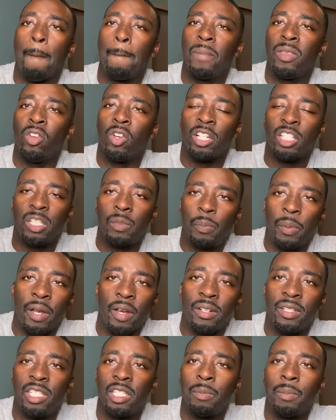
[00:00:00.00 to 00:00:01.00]
Your
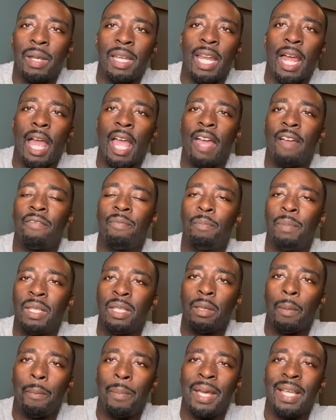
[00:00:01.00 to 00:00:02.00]
experiences may not have been
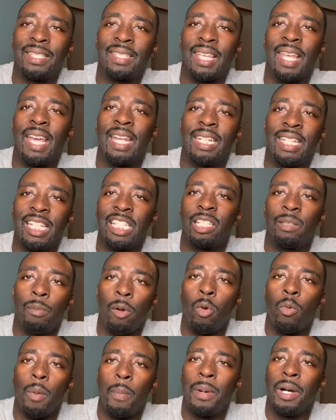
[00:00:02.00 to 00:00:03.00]
the best at this moment,